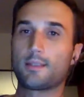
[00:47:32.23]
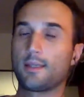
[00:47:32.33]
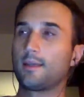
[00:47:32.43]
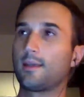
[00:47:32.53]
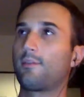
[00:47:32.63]

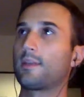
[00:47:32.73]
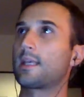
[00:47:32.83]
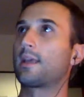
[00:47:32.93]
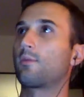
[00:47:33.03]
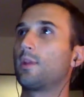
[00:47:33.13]
If it's
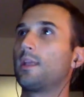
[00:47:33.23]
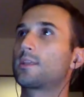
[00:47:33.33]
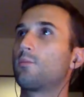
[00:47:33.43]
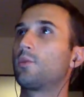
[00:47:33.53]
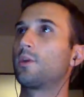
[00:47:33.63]
like really
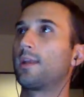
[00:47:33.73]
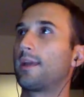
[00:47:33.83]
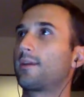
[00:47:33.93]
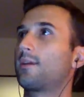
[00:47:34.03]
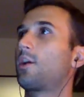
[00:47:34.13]
someone
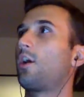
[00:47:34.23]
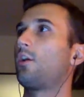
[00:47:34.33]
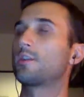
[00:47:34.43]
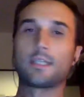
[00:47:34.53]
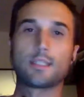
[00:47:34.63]
like
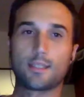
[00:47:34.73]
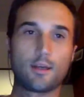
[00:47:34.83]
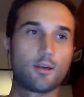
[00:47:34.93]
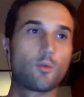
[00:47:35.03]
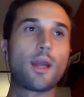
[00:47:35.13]
calls his
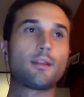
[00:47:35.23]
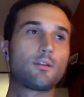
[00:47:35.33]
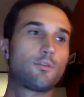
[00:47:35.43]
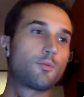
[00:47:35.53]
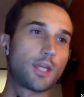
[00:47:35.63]
right of
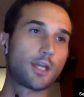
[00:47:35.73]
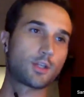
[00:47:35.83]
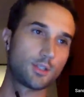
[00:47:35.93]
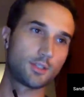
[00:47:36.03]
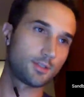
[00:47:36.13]

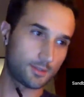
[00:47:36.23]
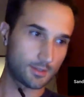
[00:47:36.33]
objection,